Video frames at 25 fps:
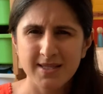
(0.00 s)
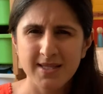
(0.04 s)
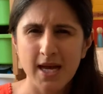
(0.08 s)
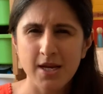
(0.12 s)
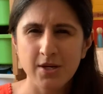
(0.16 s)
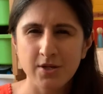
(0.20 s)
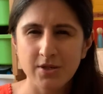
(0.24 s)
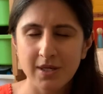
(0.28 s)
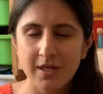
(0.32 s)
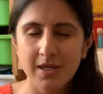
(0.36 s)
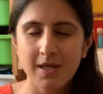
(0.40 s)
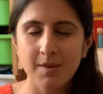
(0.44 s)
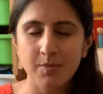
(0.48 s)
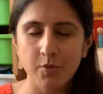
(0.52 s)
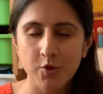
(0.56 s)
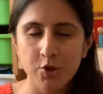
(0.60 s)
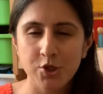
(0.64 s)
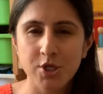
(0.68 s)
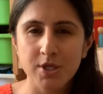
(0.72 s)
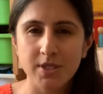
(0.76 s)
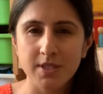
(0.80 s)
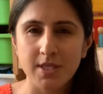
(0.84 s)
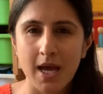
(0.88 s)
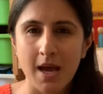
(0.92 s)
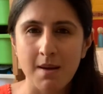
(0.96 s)
that really
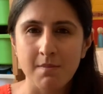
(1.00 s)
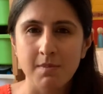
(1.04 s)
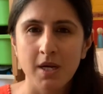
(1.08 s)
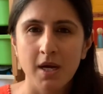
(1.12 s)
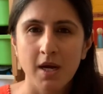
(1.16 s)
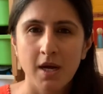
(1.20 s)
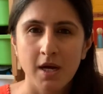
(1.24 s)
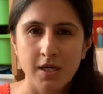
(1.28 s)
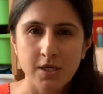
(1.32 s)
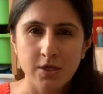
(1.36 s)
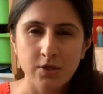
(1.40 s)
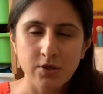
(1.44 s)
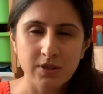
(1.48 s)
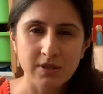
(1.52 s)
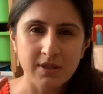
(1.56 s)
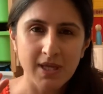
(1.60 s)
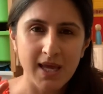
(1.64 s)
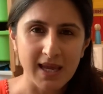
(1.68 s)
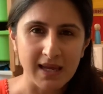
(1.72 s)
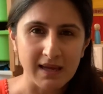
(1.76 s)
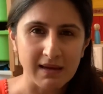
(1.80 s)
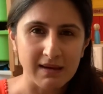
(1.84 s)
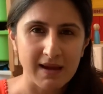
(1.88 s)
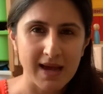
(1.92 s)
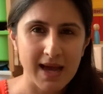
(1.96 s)
pushes them to
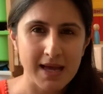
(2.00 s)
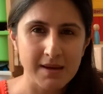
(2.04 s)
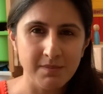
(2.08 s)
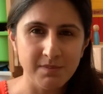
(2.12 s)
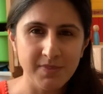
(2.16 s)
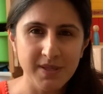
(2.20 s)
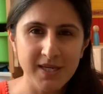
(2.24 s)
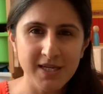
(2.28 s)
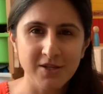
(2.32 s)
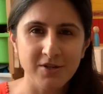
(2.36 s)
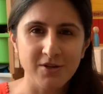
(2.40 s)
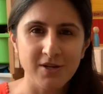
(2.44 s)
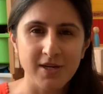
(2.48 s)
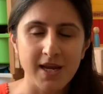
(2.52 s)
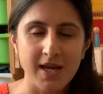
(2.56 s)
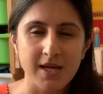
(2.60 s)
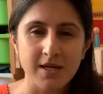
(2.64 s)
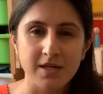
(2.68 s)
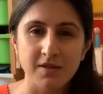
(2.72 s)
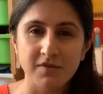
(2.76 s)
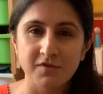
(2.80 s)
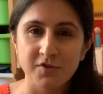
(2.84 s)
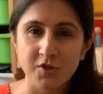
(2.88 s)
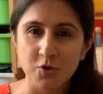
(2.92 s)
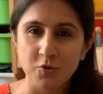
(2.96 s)
think and be
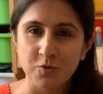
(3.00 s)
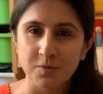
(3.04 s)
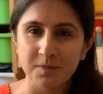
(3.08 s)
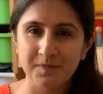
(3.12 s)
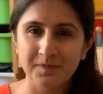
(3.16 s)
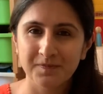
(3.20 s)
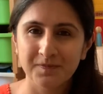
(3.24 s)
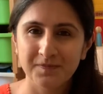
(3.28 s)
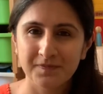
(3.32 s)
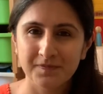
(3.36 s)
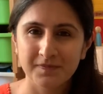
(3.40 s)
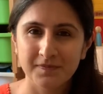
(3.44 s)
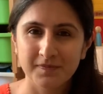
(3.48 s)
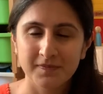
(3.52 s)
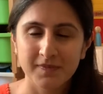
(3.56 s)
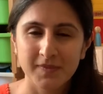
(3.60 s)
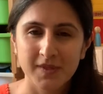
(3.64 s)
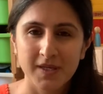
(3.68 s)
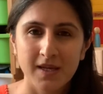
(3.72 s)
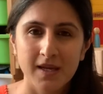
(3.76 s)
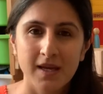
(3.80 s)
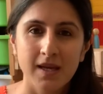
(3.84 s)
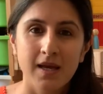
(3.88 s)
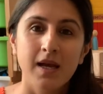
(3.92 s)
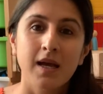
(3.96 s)
creative too.
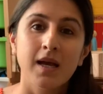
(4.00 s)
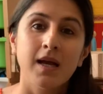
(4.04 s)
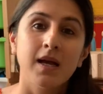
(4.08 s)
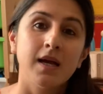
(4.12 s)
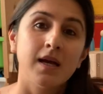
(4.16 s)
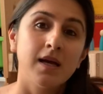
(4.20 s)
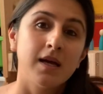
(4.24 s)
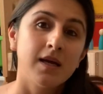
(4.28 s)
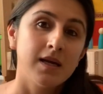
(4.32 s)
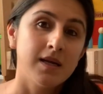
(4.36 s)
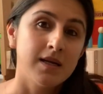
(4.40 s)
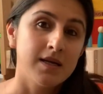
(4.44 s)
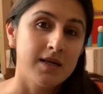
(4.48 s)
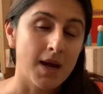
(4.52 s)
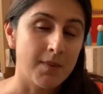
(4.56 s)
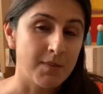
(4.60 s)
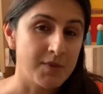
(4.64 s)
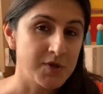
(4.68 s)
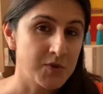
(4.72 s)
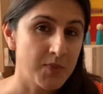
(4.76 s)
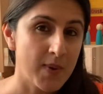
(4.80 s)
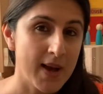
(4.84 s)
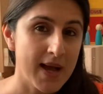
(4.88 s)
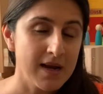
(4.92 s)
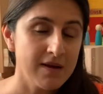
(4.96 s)
Number
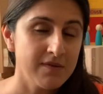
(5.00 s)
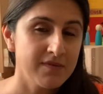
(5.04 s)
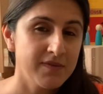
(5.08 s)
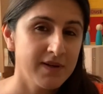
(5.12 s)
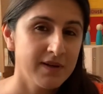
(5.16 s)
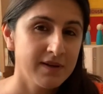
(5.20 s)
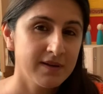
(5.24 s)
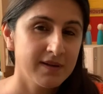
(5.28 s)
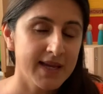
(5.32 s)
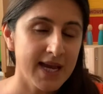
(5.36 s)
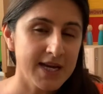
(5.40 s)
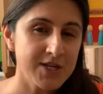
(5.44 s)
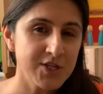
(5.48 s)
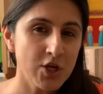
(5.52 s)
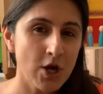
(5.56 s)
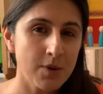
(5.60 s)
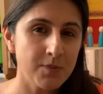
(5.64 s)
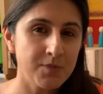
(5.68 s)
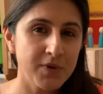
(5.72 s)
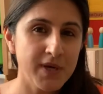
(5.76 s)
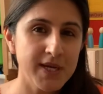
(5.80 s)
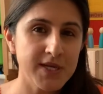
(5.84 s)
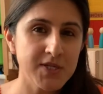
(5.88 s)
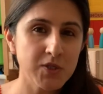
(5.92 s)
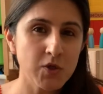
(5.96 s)
12, get your
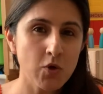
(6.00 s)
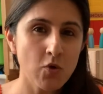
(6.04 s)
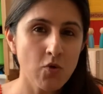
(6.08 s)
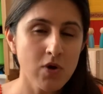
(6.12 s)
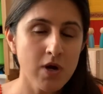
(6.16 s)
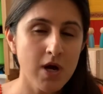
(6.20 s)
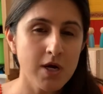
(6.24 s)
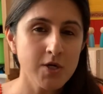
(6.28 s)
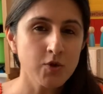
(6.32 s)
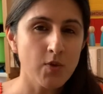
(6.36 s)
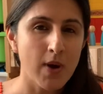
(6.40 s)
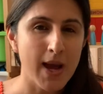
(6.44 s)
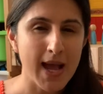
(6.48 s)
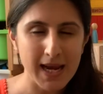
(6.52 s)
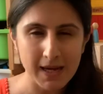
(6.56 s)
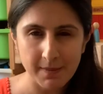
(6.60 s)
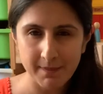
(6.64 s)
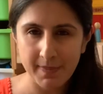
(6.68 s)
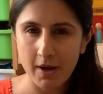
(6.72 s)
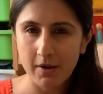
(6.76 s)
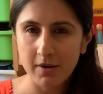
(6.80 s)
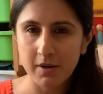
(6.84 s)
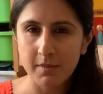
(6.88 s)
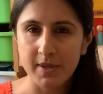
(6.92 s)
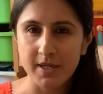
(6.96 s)
preschooler to help
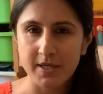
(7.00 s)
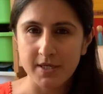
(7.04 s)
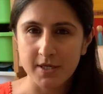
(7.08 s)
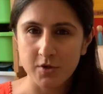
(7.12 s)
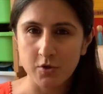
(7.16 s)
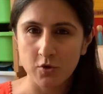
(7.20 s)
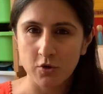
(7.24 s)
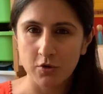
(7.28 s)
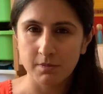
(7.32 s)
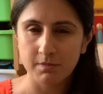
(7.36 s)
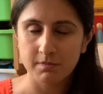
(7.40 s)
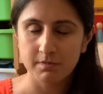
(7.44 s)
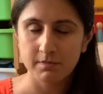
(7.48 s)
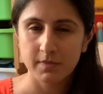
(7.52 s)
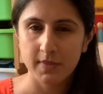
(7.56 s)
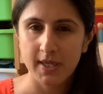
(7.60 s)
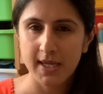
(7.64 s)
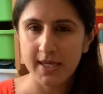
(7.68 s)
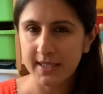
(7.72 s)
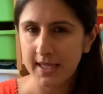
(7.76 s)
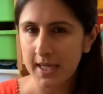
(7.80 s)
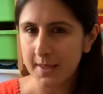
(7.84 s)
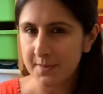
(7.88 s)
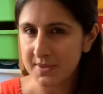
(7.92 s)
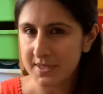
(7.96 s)
out a bit at home.
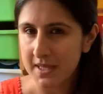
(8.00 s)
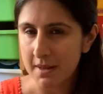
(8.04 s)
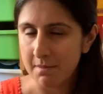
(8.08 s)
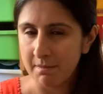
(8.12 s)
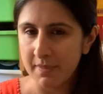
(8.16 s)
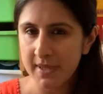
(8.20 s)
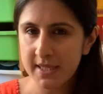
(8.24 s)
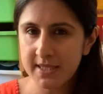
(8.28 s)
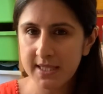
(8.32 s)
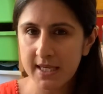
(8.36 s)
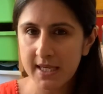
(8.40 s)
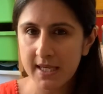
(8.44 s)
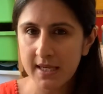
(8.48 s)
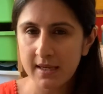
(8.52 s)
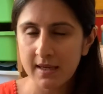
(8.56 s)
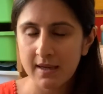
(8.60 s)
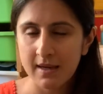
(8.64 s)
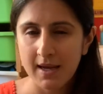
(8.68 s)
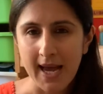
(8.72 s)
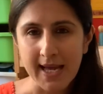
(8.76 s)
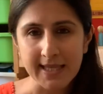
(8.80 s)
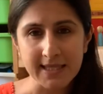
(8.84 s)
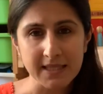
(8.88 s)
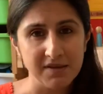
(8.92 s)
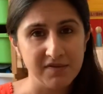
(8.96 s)
It keeps them busy
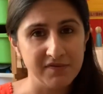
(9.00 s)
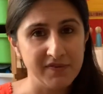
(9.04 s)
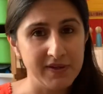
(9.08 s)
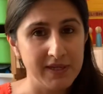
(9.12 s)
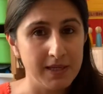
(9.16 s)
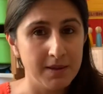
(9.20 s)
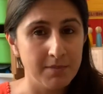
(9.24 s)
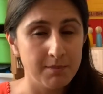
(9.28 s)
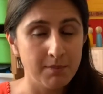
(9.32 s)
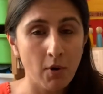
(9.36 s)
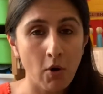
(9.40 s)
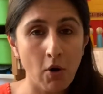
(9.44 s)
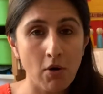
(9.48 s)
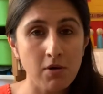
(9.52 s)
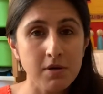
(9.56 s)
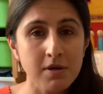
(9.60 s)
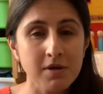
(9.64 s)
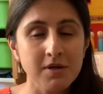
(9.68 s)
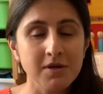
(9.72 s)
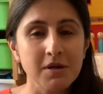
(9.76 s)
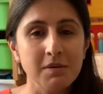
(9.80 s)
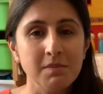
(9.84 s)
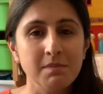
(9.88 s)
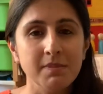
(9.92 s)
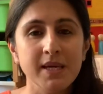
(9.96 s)
and they feel
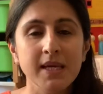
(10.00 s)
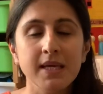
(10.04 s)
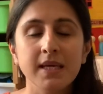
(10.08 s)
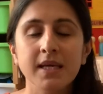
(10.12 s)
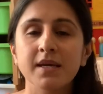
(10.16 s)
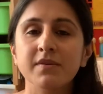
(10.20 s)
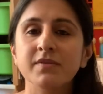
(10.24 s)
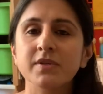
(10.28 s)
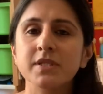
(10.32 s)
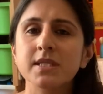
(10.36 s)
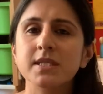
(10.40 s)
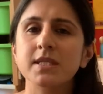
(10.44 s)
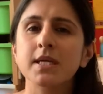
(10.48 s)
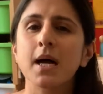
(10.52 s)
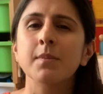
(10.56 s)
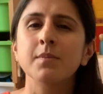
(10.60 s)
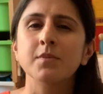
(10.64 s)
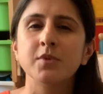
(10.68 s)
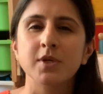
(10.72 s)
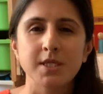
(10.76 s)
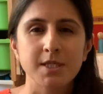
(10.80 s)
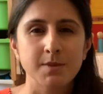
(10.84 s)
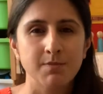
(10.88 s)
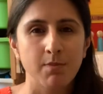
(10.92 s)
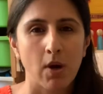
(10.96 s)
important and being given some
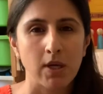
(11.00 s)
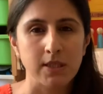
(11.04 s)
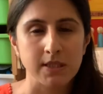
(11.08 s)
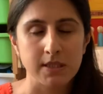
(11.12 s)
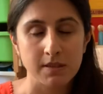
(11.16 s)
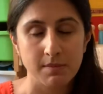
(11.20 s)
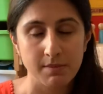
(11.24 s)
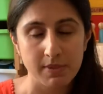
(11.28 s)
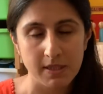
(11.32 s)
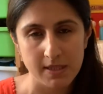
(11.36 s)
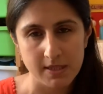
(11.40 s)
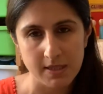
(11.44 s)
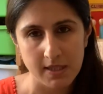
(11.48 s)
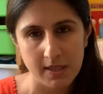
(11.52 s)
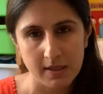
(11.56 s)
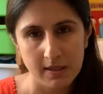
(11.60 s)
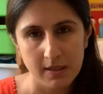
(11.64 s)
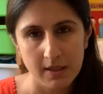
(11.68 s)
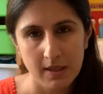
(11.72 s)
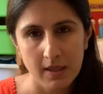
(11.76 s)
responsibility.